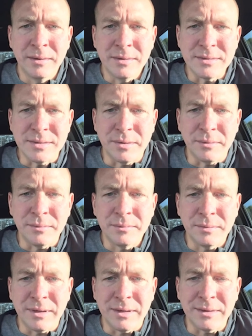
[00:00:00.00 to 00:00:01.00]
So
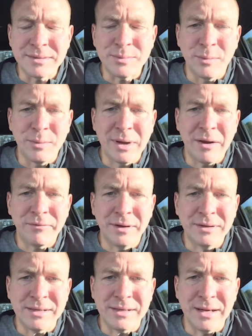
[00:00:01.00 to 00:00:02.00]
uh, that's what we got for
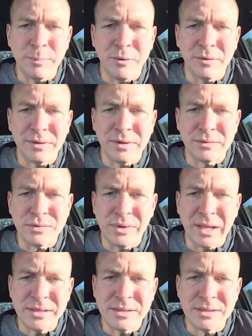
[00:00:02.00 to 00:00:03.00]
you today. Pour into those
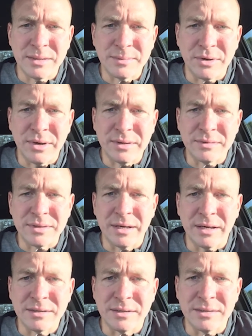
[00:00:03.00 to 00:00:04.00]
relationships, create those
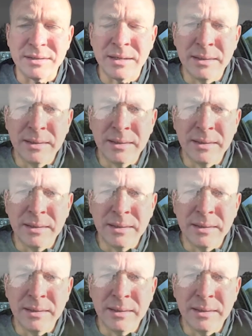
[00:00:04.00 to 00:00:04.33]
connections,